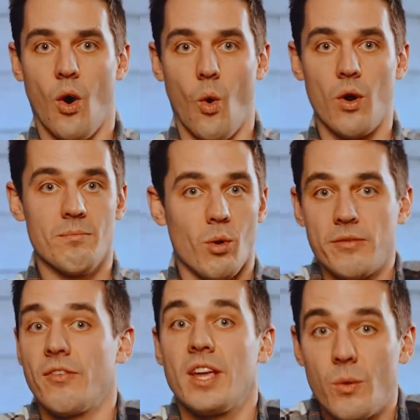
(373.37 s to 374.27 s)
or more
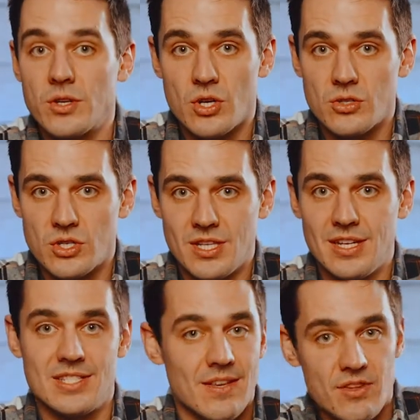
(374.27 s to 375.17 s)
frequent church
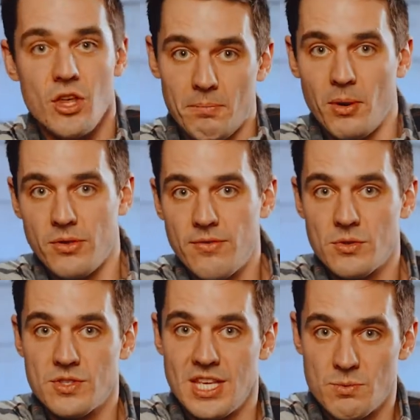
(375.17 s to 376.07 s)
attendance, even though both of
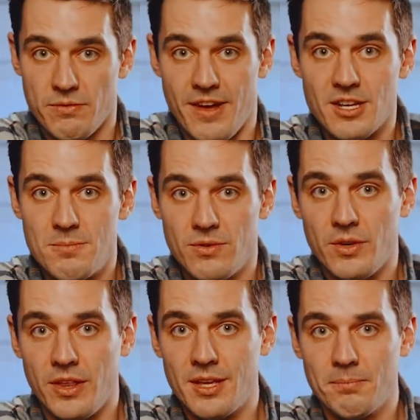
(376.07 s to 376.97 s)
those things were found to be
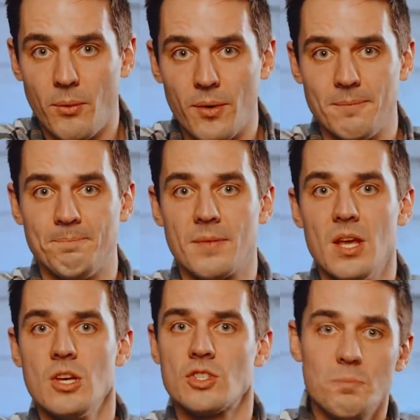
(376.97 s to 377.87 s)
really important.
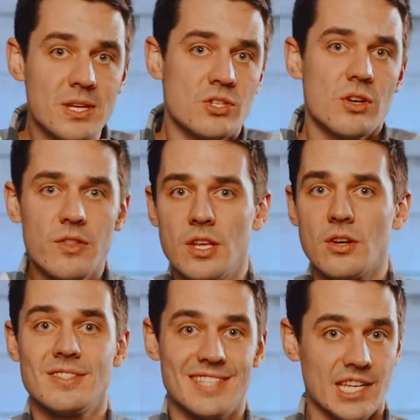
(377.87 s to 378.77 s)
So be sure that
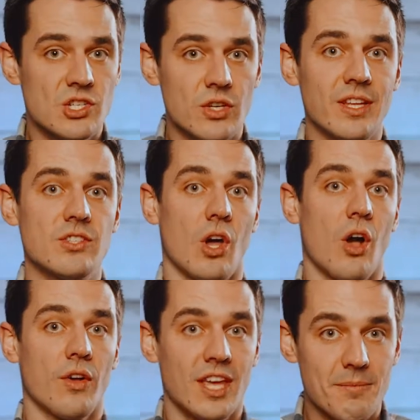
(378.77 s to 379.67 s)
you're intentionally
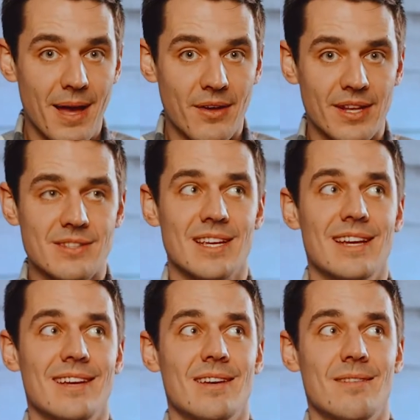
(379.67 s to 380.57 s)
talking about it
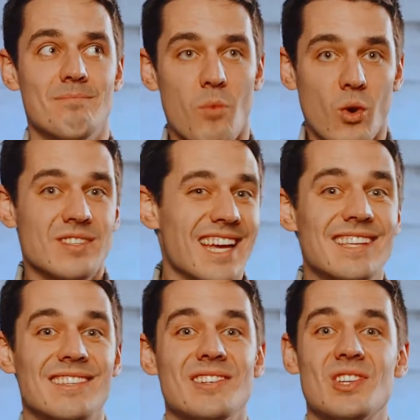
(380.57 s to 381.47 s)
more
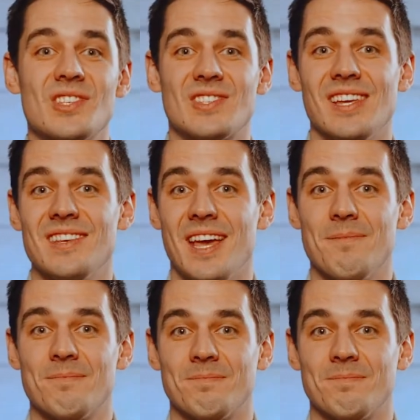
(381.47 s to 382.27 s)
days than just Sunday.